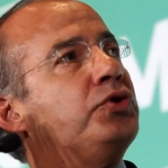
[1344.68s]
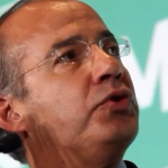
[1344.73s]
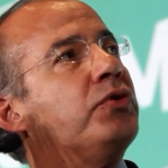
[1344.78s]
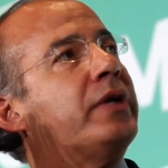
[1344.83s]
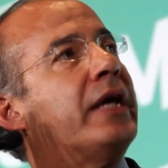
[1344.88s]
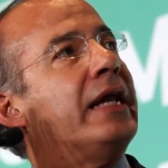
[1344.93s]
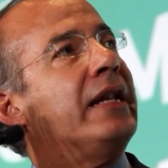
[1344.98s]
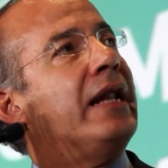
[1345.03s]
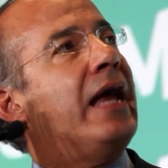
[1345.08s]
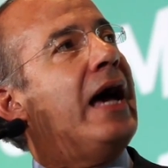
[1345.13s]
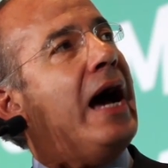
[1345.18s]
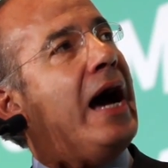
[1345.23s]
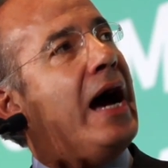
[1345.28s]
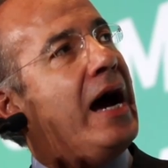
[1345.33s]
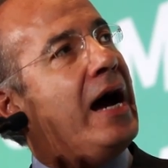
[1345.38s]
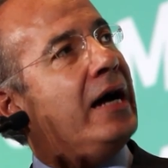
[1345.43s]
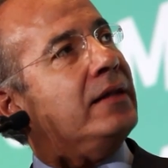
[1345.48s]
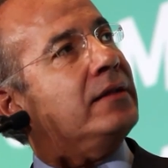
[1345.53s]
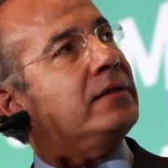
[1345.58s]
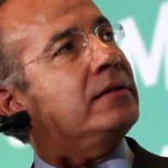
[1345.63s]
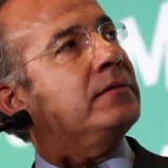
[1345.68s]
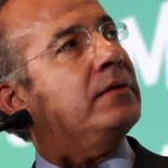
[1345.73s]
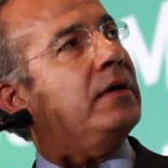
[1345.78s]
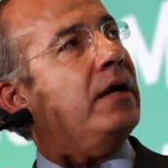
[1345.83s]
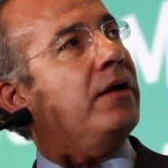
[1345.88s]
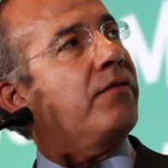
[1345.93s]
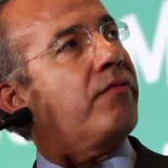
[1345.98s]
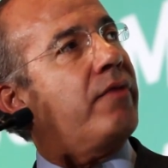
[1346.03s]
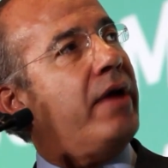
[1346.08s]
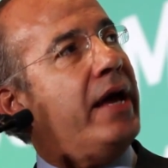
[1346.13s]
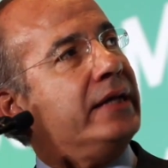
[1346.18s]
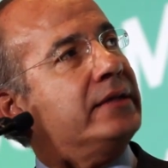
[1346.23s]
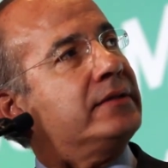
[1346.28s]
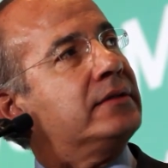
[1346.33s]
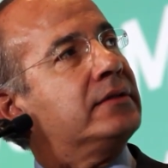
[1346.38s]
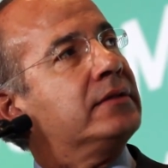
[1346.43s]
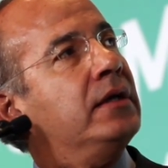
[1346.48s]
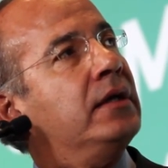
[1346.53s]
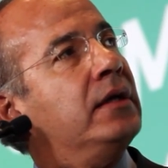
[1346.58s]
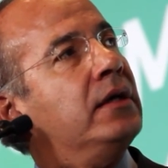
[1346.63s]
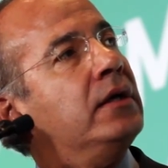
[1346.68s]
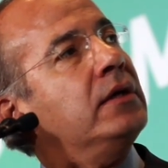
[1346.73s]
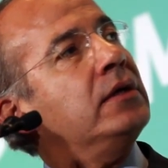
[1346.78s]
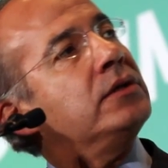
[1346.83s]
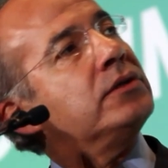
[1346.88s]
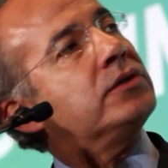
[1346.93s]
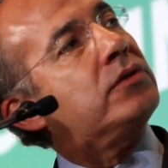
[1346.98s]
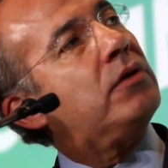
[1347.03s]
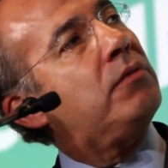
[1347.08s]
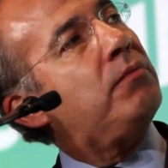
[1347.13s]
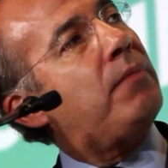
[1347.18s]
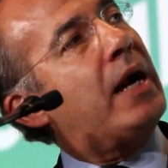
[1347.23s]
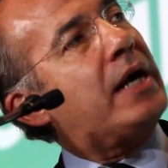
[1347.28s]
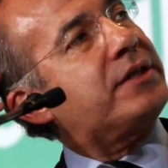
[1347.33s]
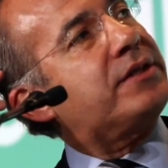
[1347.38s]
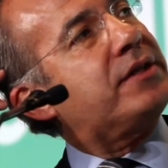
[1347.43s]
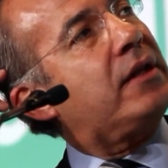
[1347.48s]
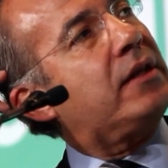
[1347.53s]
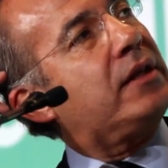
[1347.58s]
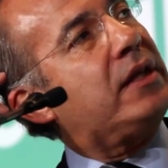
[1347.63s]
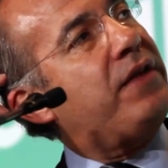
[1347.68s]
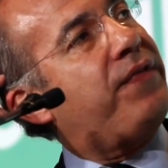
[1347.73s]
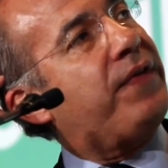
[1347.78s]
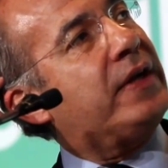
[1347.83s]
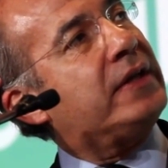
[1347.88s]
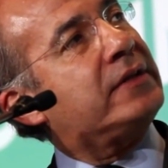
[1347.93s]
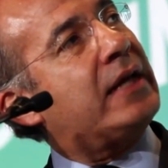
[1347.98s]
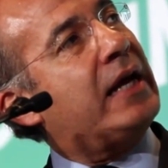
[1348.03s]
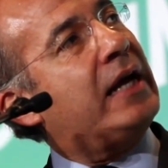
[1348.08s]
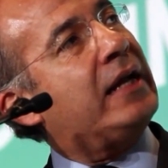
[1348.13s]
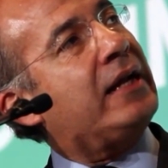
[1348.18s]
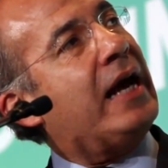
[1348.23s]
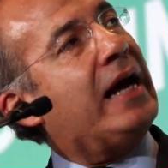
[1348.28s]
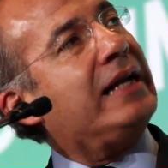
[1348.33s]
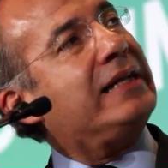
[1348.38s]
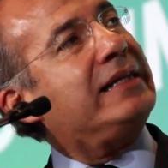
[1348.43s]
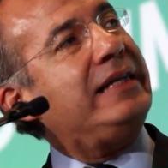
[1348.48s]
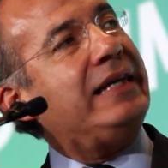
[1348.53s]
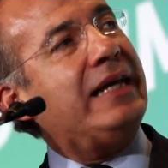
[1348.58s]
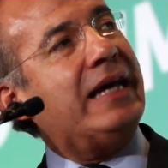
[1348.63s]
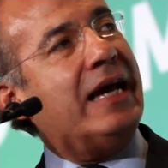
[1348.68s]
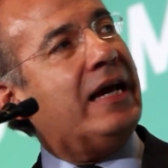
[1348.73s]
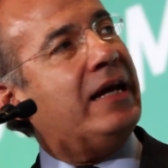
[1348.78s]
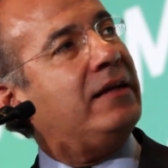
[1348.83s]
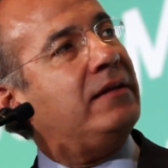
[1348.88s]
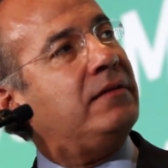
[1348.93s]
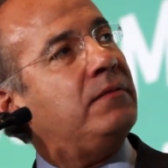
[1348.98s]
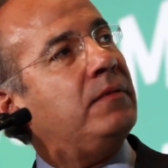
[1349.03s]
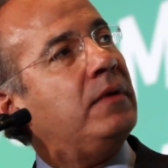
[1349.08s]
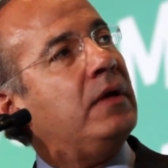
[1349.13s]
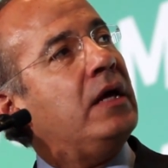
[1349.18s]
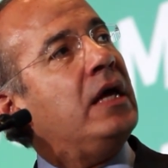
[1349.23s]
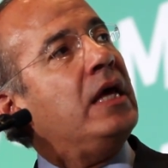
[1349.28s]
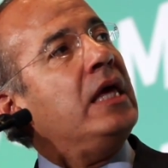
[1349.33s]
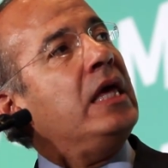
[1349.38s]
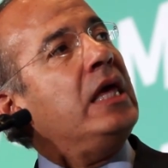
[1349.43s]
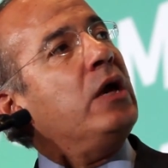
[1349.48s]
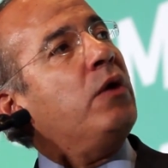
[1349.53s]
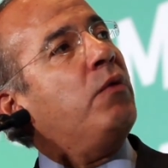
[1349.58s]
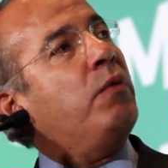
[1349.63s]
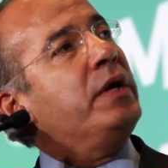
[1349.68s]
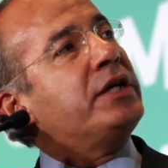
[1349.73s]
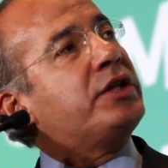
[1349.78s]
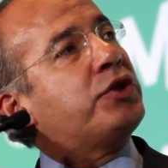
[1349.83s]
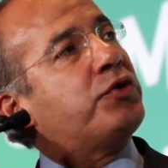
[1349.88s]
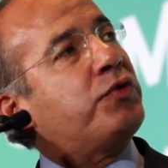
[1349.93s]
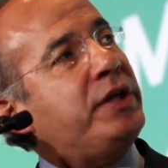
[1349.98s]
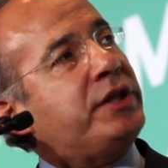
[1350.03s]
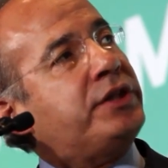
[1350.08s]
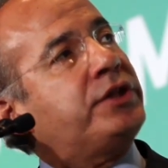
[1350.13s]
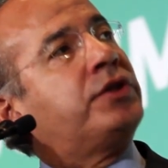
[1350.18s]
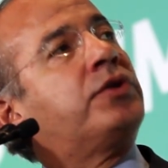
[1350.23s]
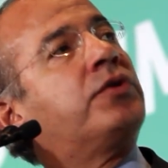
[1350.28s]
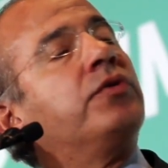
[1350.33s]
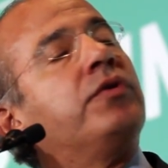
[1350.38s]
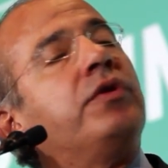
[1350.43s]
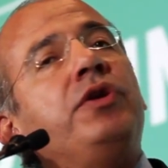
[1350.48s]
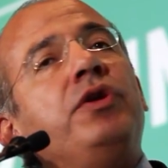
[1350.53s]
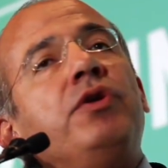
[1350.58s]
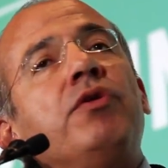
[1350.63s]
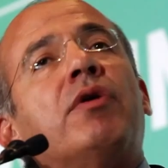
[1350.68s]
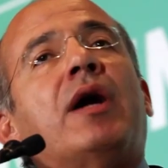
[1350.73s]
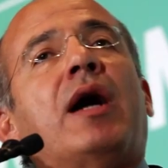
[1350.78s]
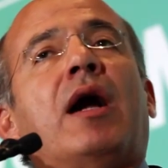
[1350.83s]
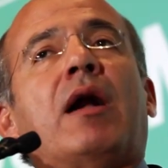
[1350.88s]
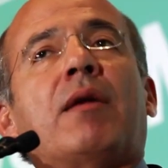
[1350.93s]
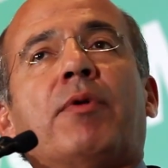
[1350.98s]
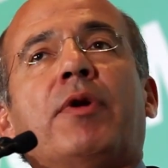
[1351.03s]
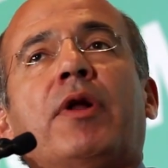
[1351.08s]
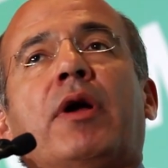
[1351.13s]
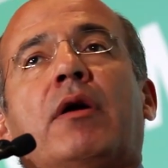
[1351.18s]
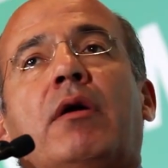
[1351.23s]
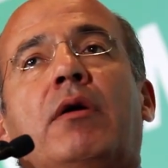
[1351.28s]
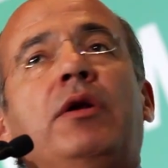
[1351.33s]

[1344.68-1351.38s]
You can add and rest some marginal difference, and at the end, if we switch to the new climate